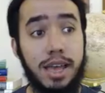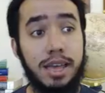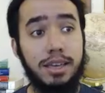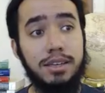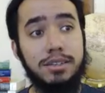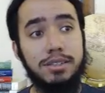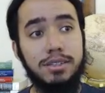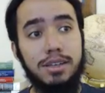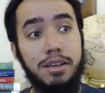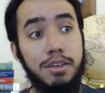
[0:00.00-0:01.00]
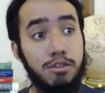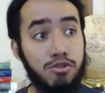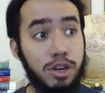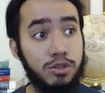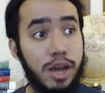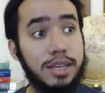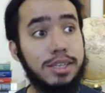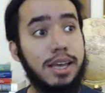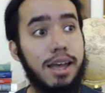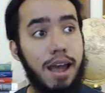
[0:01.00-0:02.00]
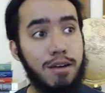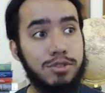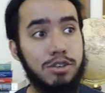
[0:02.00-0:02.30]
Hey, I think you're trying to ask, how is it